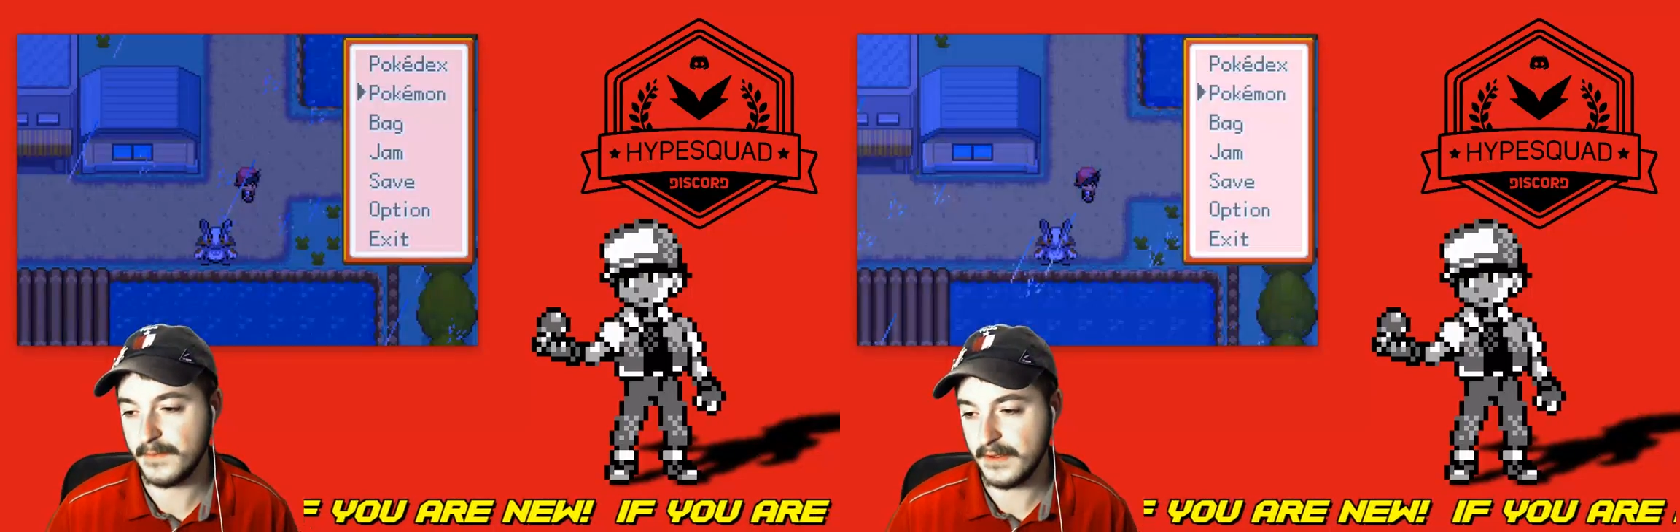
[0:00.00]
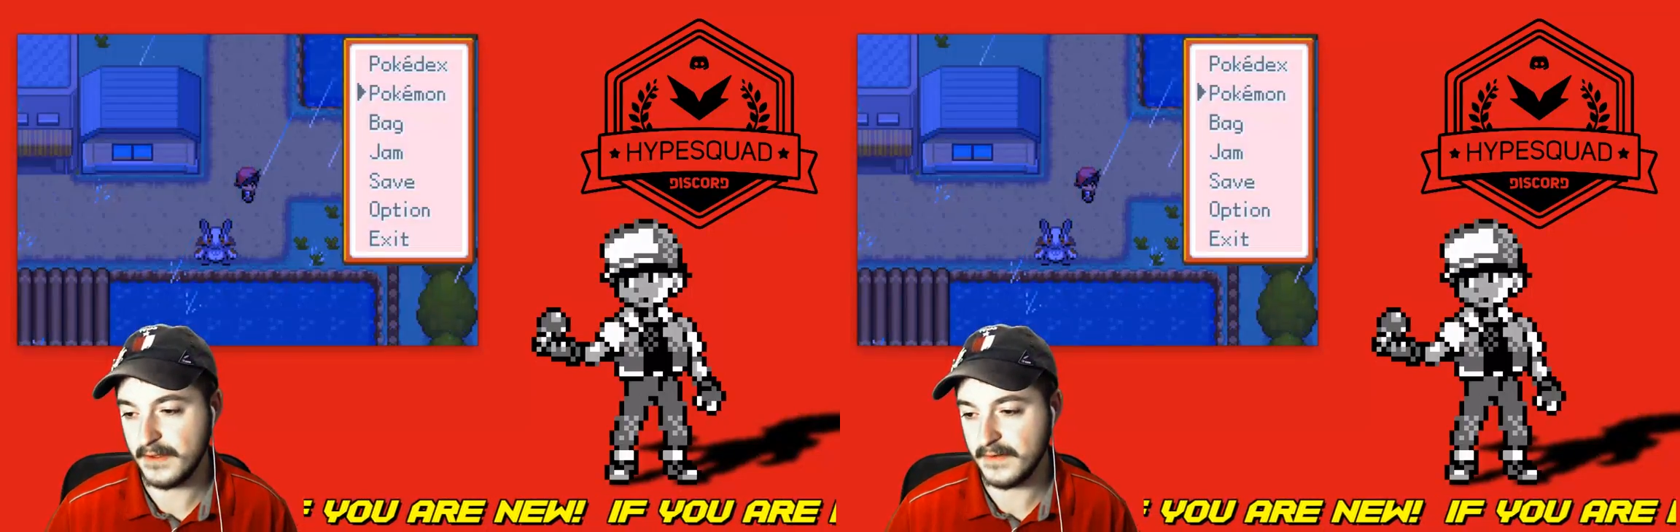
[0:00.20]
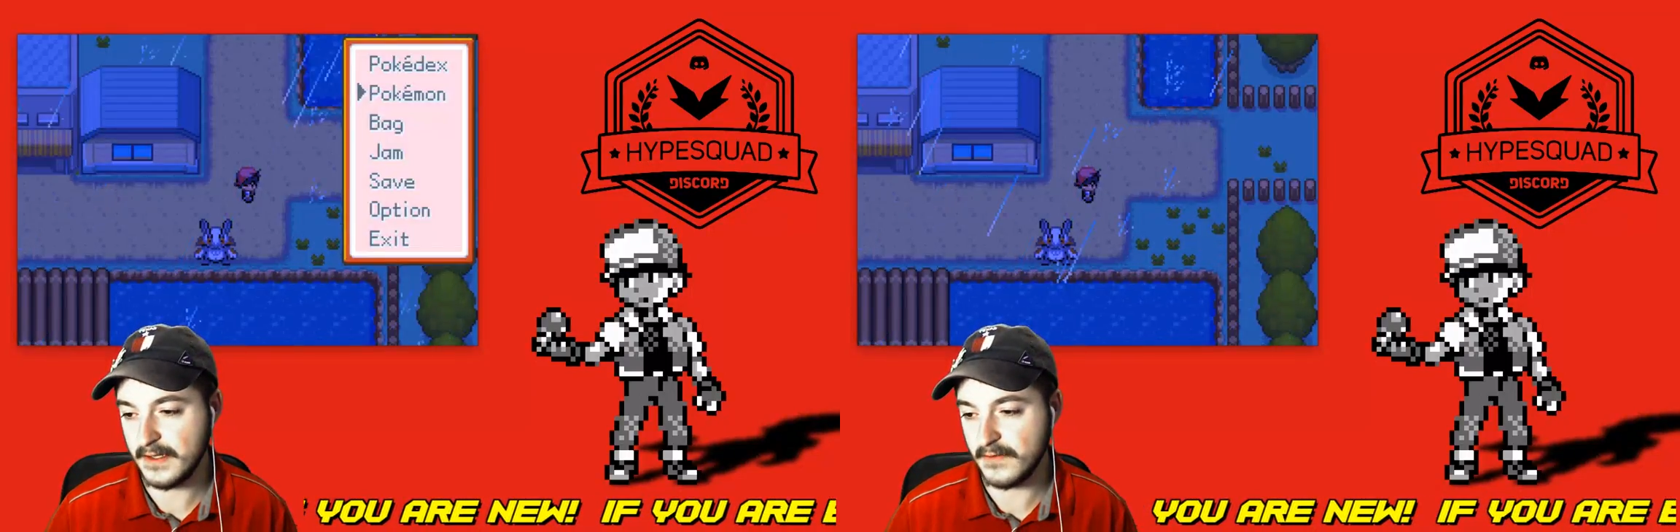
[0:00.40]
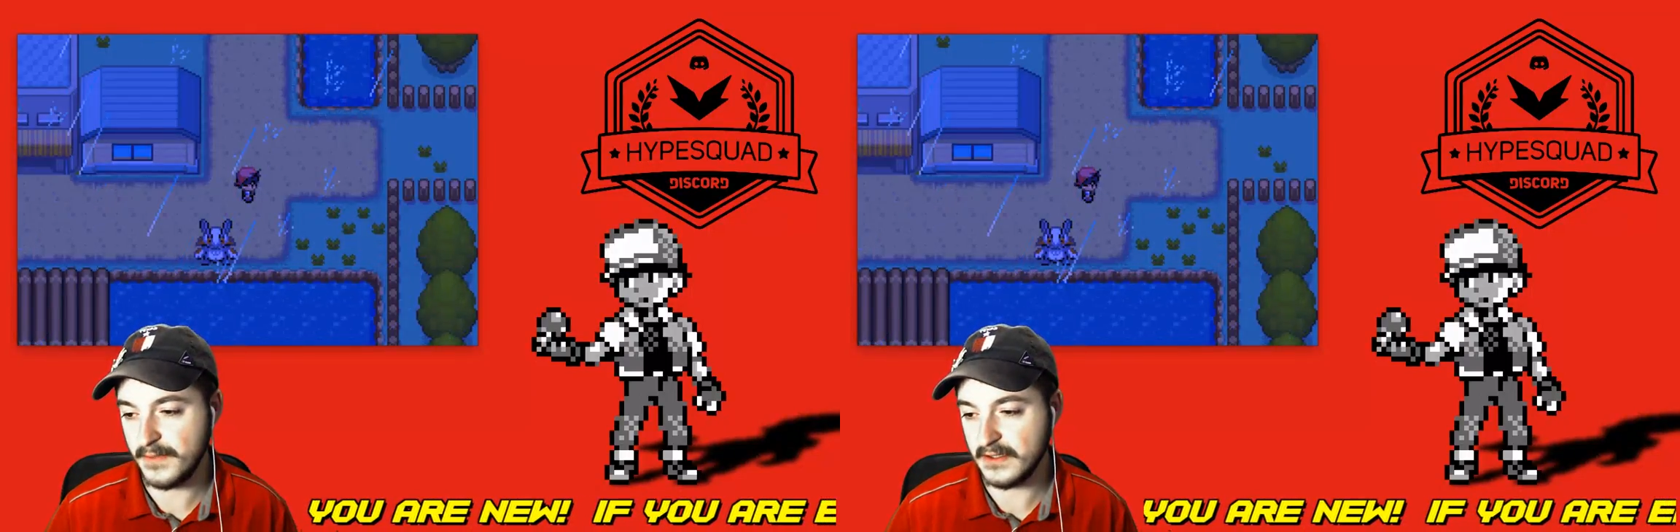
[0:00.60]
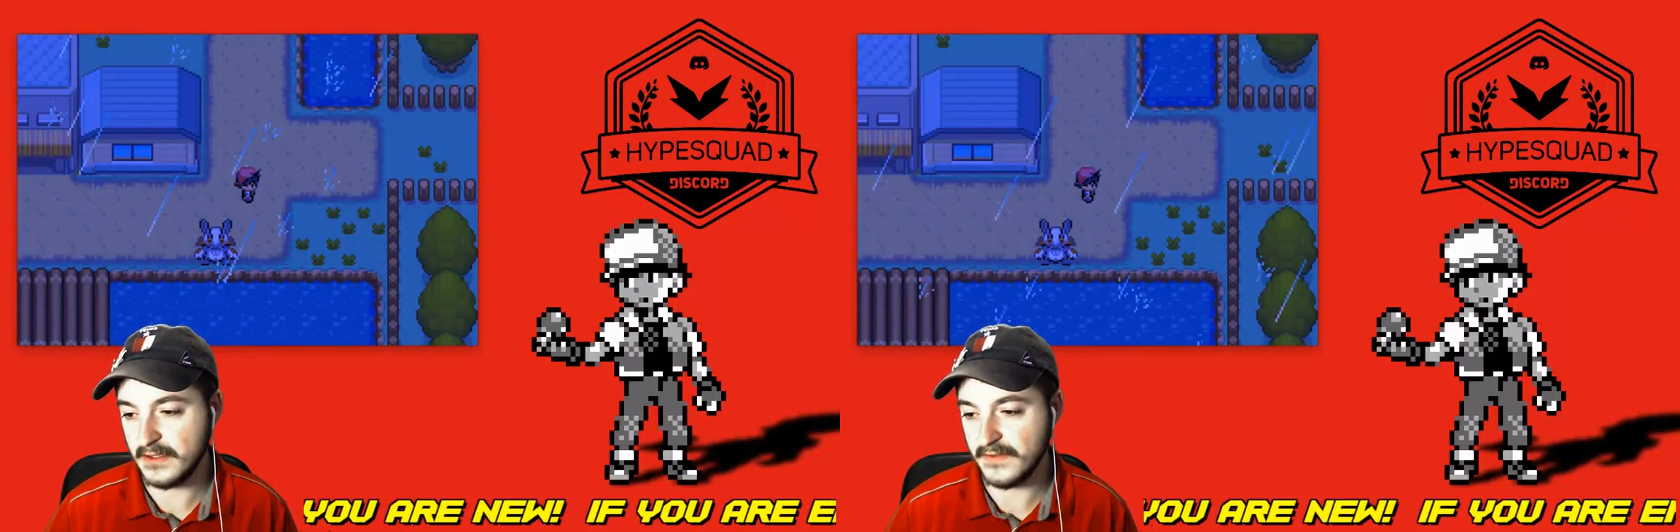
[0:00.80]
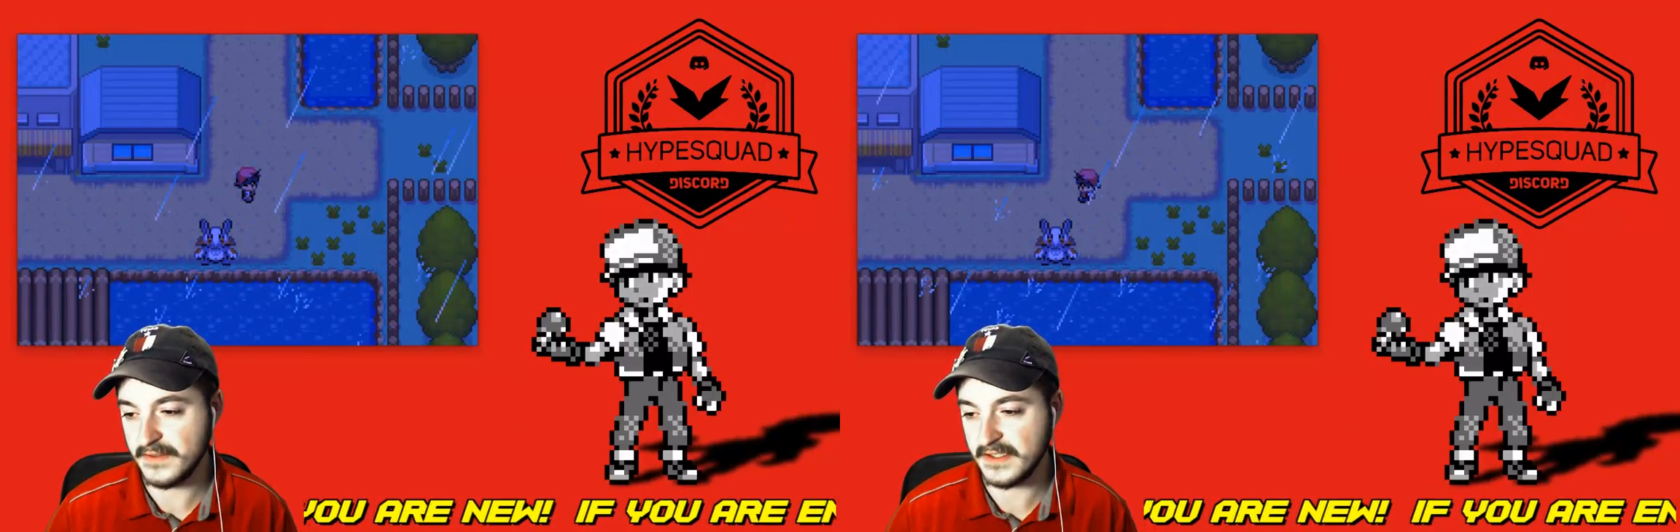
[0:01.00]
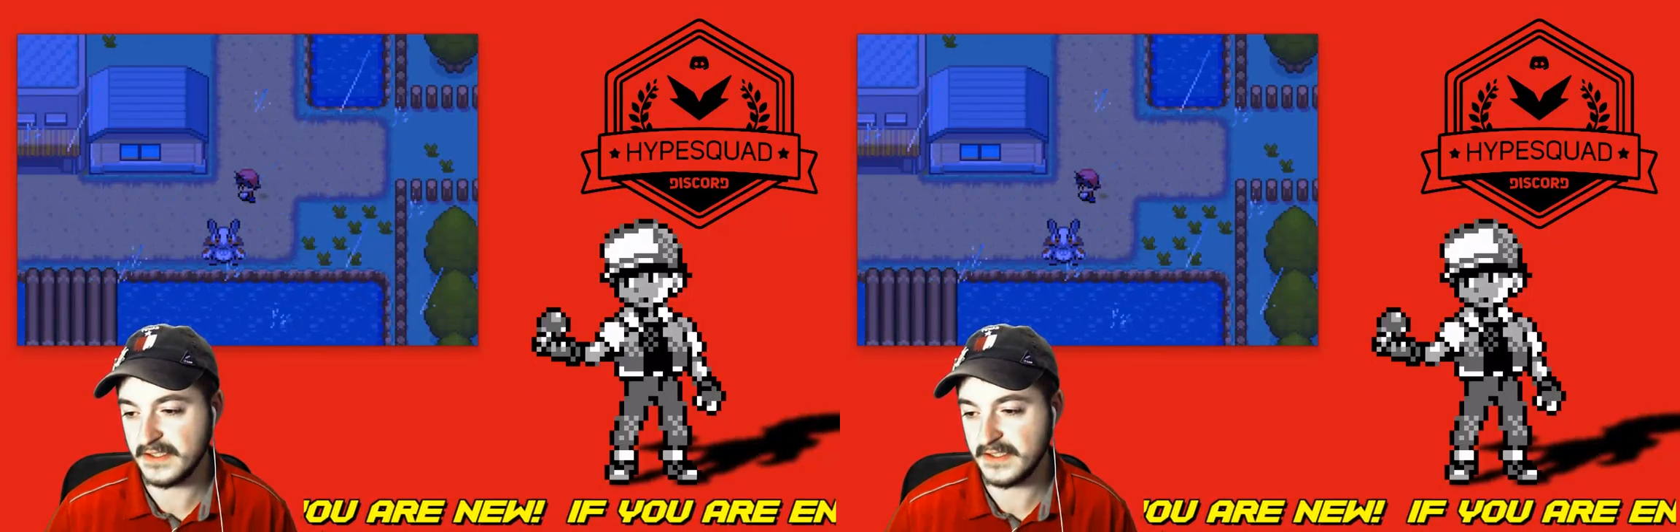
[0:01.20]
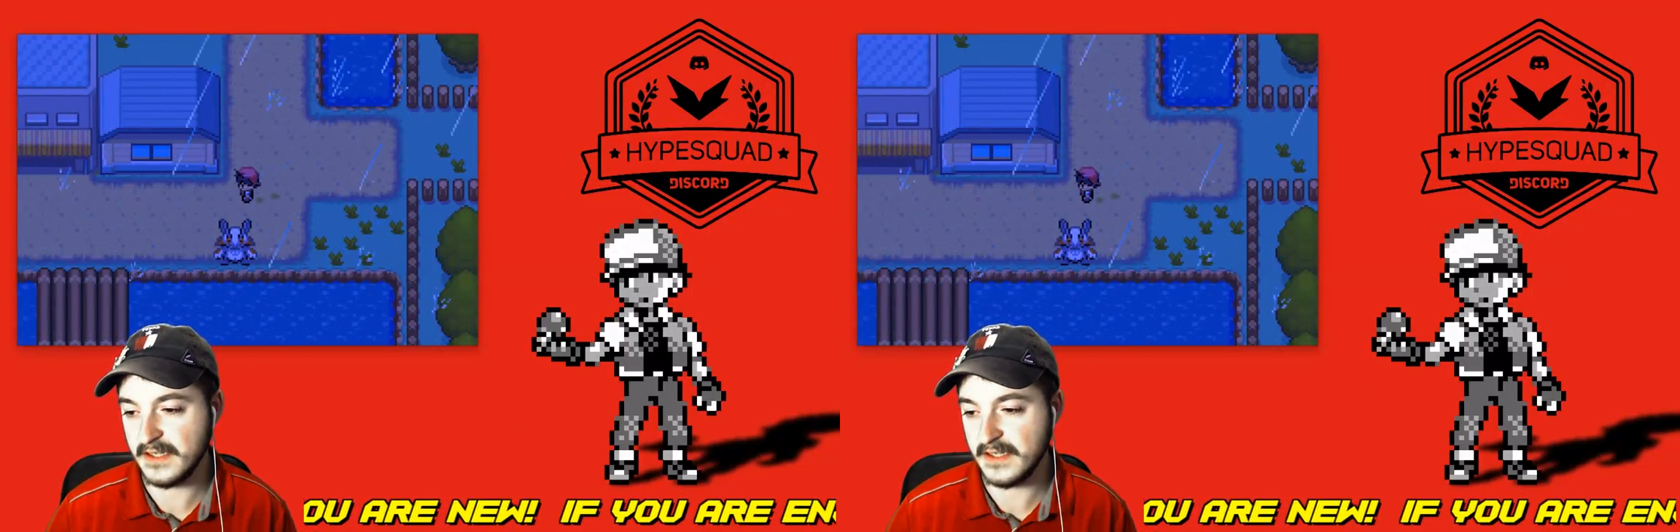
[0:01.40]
instead of being level 16.